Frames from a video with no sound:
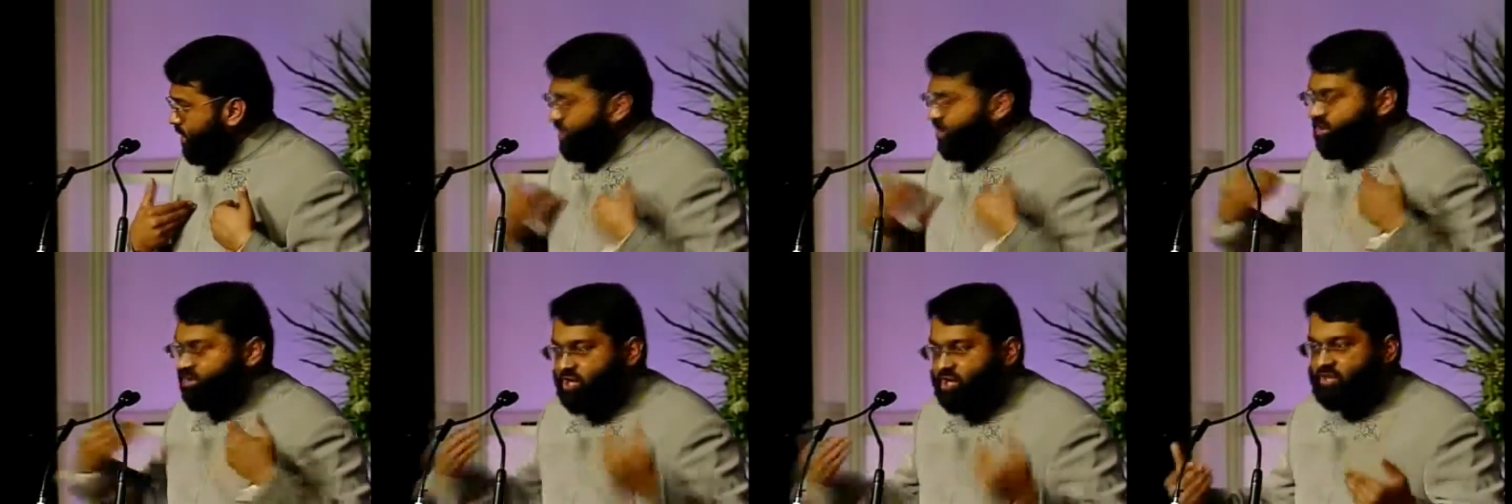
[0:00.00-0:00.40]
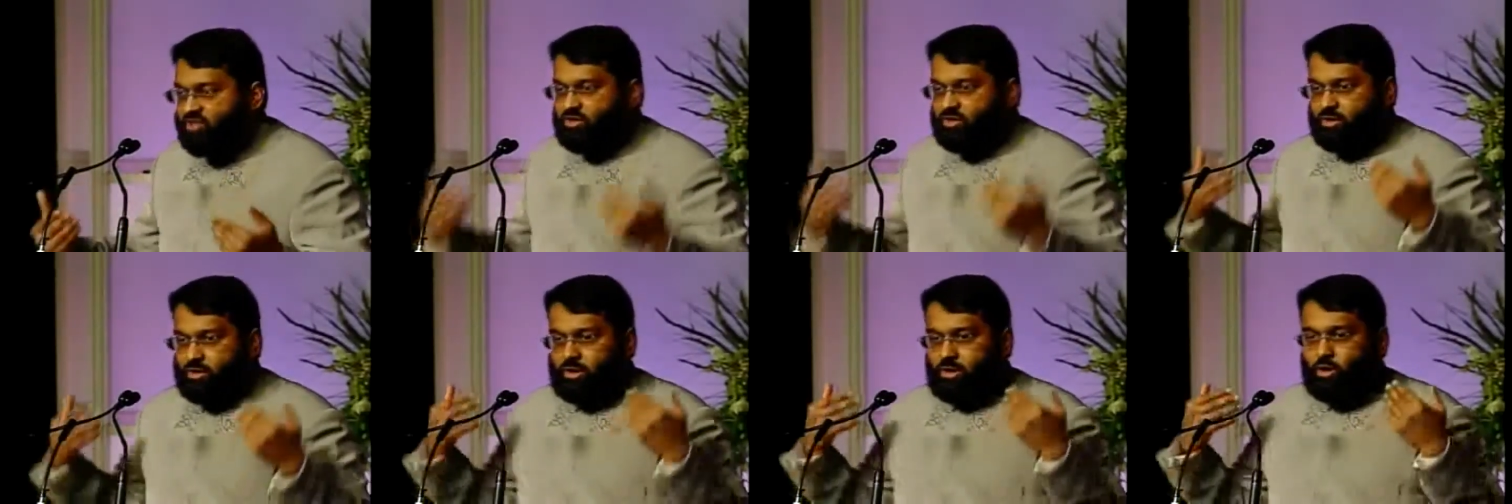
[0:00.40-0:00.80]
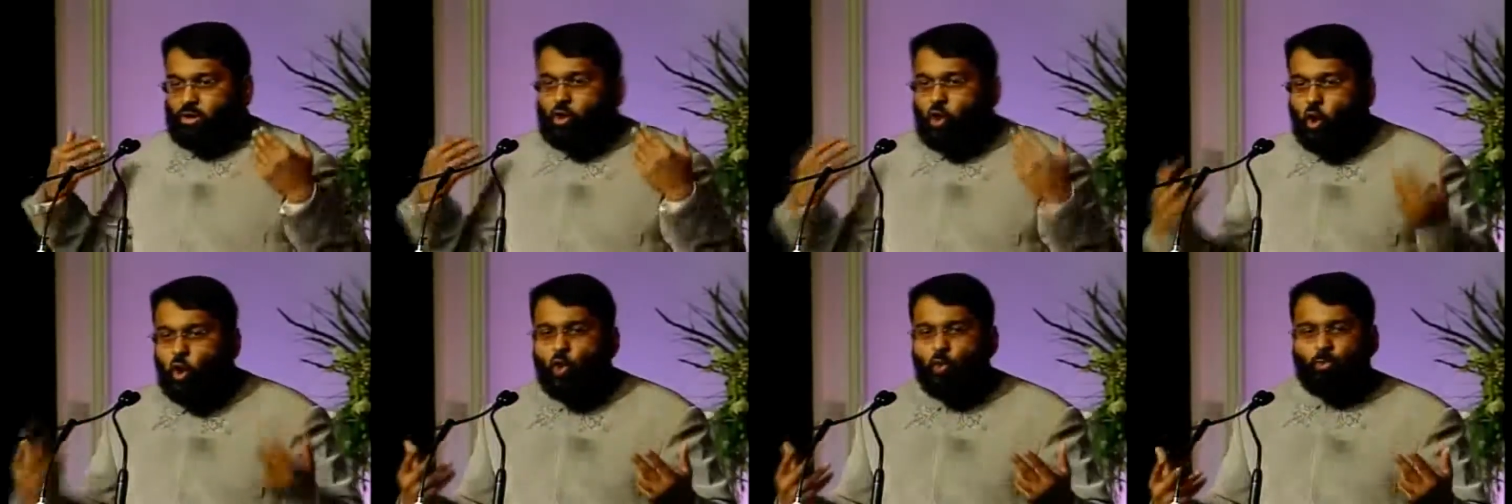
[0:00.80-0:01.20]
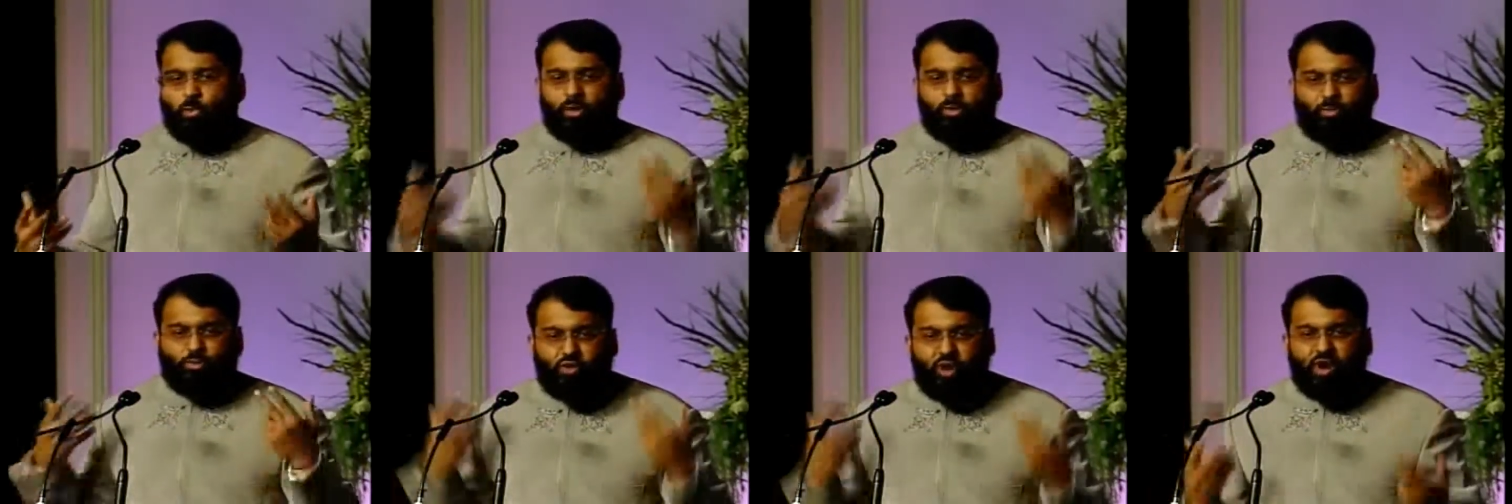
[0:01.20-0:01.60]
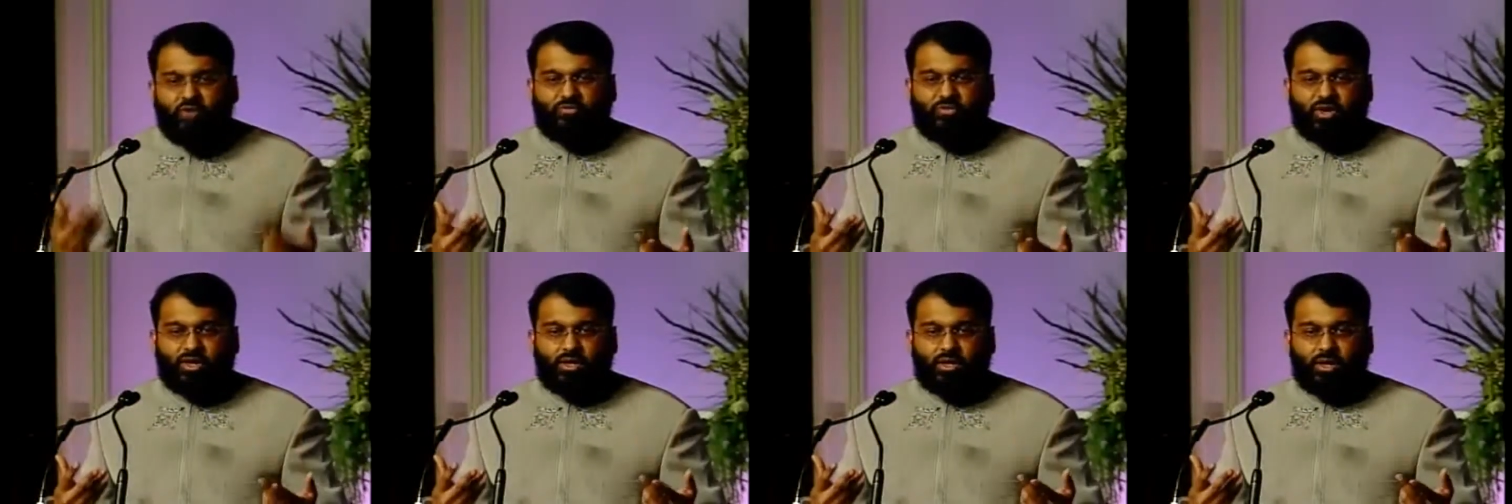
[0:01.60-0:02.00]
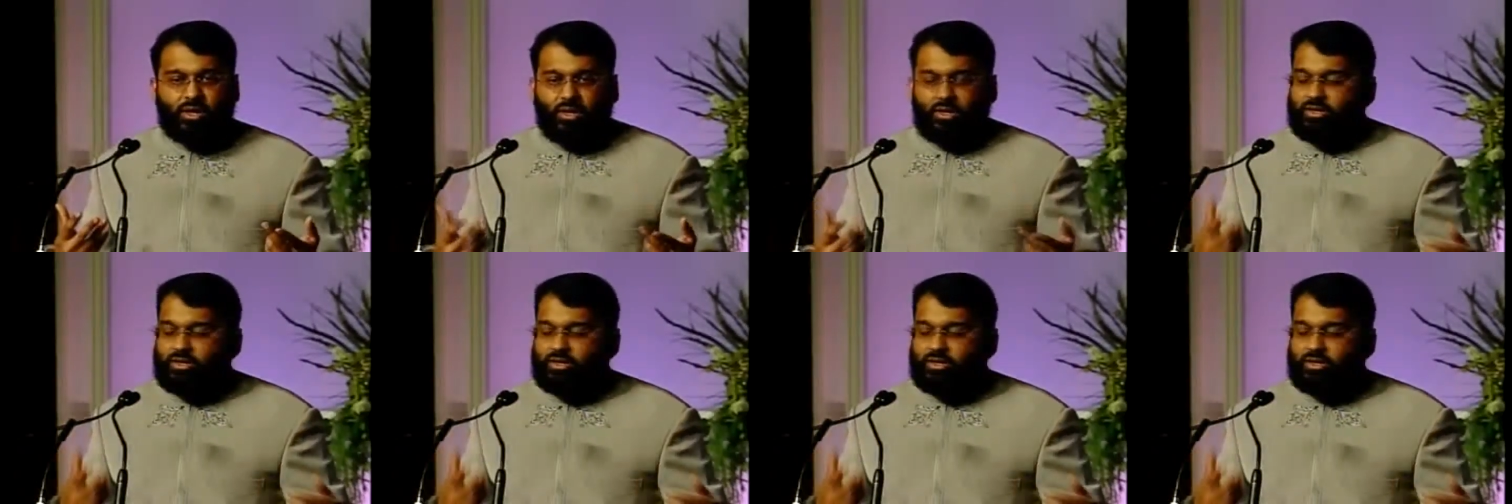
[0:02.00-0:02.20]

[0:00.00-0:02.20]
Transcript: Did this noble prophet,